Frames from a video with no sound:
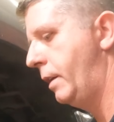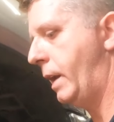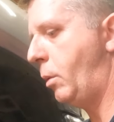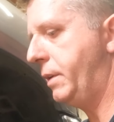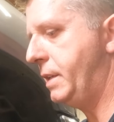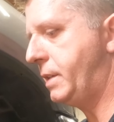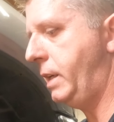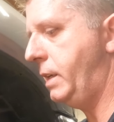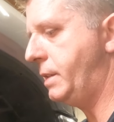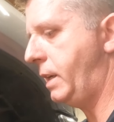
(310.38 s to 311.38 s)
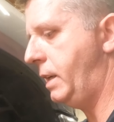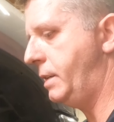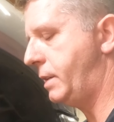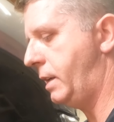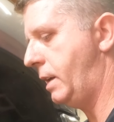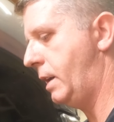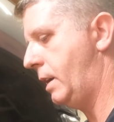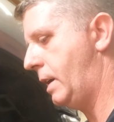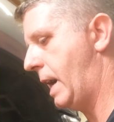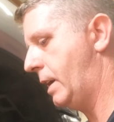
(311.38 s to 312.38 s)
Now what this is
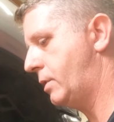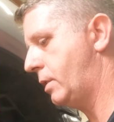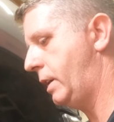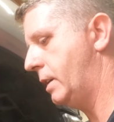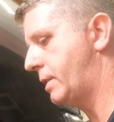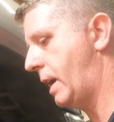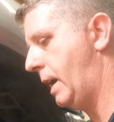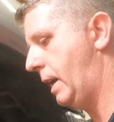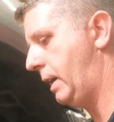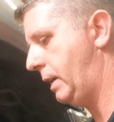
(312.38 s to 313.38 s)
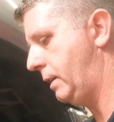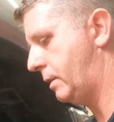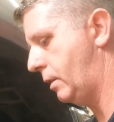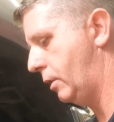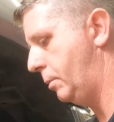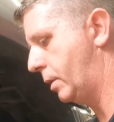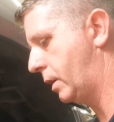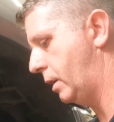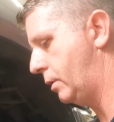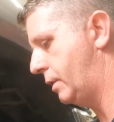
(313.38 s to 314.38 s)
actually it's high heat
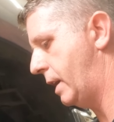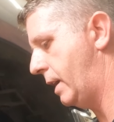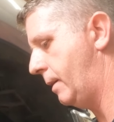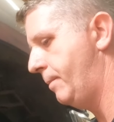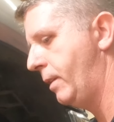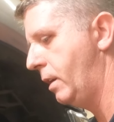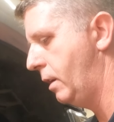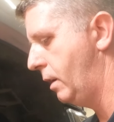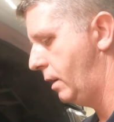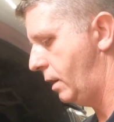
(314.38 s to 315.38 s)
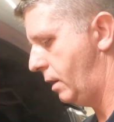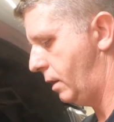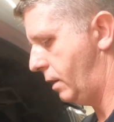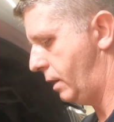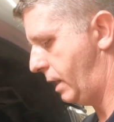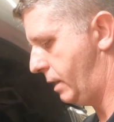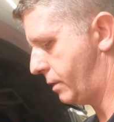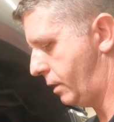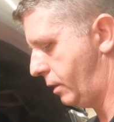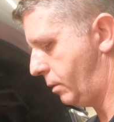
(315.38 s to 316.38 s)
lubricant that
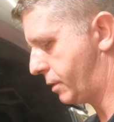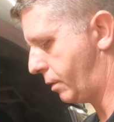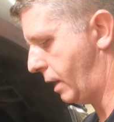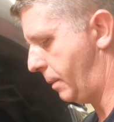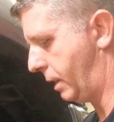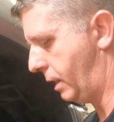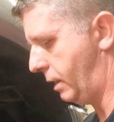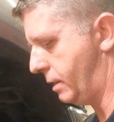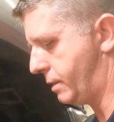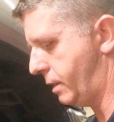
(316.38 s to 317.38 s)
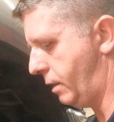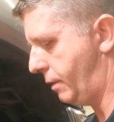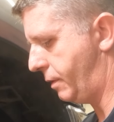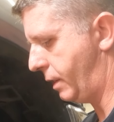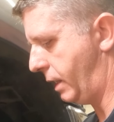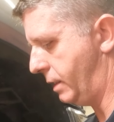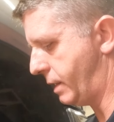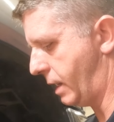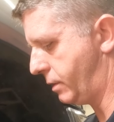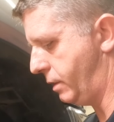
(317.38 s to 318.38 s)
has a little ceramic in it itself, and
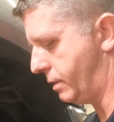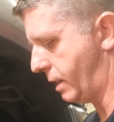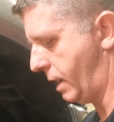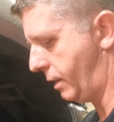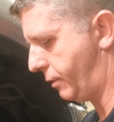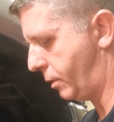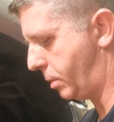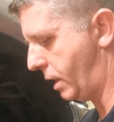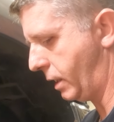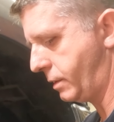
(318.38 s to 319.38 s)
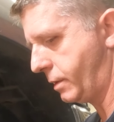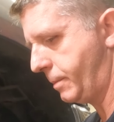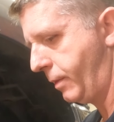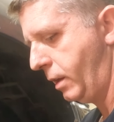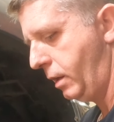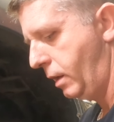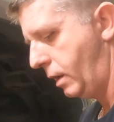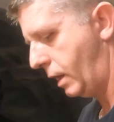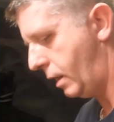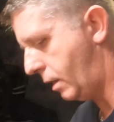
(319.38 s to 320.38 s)
it's actually designed for brakes.
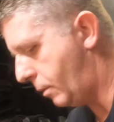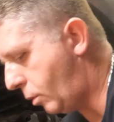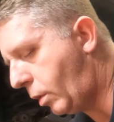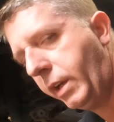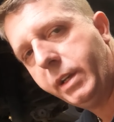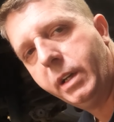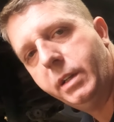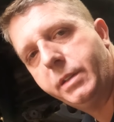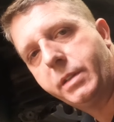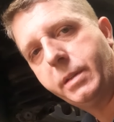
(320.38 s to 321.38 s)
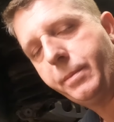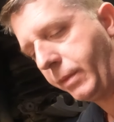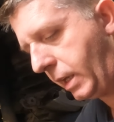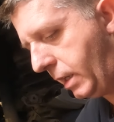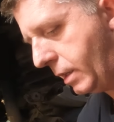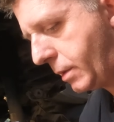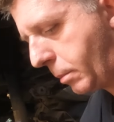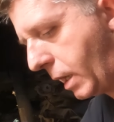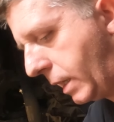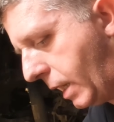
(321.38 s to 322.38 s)
What it does, it
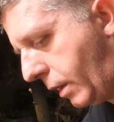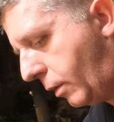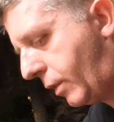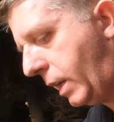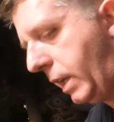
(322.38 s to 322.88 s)
doesn't break down over